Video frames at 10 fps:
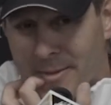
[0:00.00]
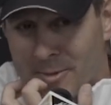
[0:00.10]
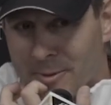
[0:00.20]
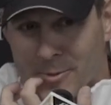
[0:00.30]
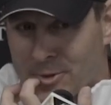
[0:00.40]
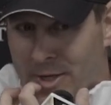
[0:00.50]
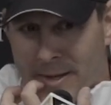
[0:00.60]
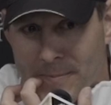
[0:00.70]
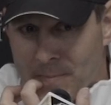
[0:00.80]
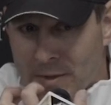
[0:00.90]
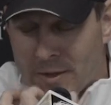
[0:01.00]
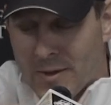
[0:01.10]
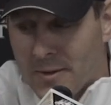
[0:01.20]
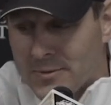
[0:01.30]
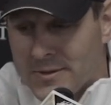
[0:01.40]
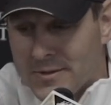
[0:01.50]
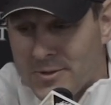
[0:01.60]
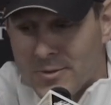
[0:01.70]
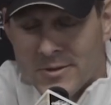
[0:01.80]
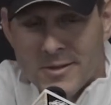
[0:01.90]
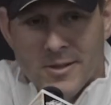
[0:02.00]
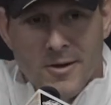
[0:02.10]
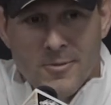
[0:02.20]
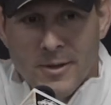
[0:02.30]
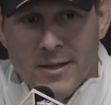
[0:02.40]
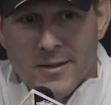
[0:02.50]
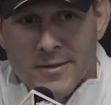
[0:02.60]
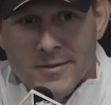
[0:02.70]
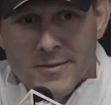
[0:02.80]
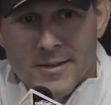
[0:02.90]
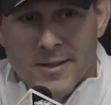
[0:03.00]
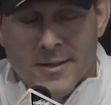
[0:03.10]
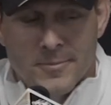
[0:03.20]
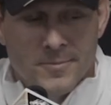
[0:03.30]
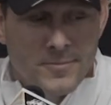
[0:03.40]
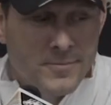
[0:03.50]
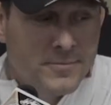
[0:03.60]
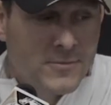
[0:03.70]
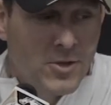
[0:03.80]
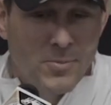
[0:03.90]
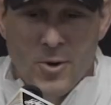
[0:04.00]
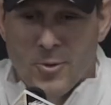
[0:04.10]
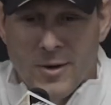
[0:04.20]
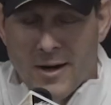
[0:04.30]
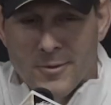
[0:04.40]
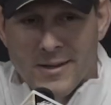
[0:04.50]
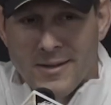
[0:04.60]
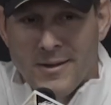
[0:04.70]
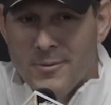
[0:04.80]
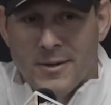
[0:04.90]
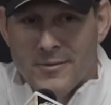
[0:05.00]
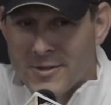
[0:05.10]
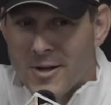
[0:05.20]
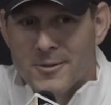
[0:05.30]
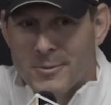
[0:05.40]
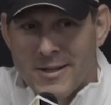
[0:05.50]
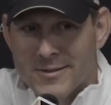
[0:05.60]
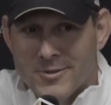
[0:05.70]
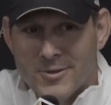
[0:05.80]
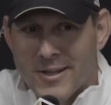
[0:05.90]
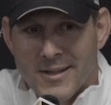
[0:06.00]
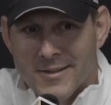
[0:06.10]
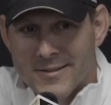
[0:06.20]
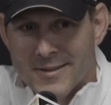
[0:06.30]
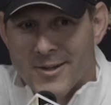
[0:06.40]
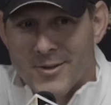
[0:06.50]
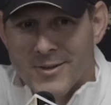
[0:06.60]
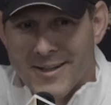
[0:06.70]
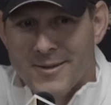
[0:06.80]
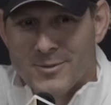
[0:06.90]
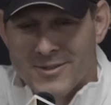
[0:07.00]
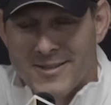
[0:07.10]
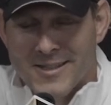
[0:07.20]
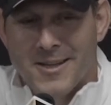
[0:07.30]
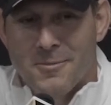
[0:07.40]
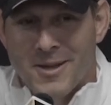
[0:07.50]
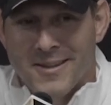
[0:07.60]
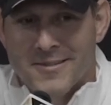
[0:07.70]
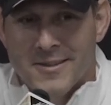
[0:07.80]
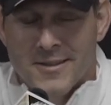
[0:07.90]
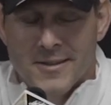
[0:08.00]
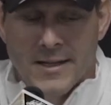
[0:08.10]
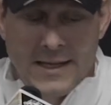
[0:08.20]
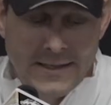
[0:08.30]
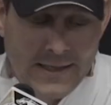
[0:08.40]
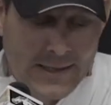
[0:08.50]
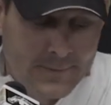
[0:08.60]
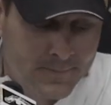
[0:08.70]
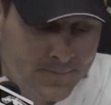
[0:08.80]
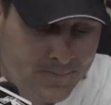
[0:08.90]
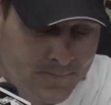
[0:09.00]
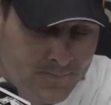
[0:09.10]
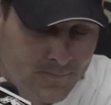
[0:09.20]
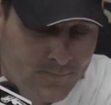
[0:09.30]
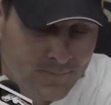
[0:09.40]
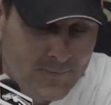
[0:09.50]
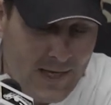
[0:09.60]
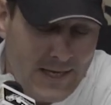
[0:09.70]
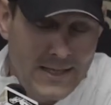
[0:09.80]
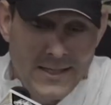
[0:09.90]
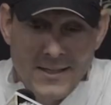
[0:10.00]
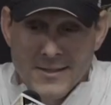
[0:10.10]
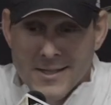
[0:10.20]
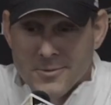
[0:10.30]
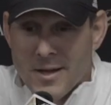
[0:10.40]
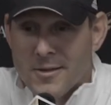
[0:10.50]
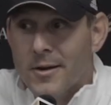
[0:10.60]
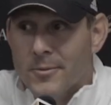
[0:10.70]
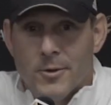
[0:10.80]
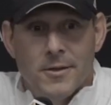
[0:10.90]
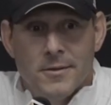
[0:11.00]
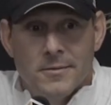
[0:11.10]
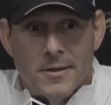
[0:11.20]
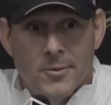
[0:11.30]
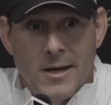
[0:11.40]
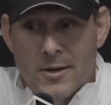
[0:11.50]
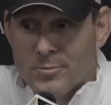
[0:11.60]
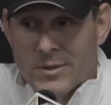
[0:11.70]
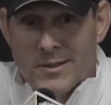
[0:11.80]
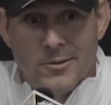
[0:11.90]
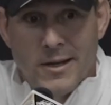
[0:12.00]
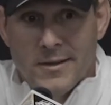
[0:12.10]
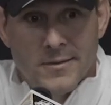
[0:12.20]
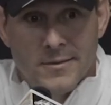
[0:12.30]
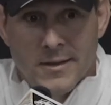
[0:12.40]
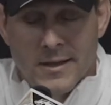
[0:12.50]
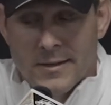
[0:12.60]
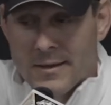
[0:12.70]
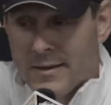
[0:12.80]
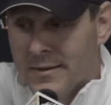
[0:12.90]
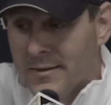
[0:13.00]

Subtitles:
unbelievable job. You know, I was in Chooks' ear all week. To the point where I don't think he wouldn't even talk to me yesterday. You know, like he was sick of me. And he did exactly what I thought he would. He went out and played great and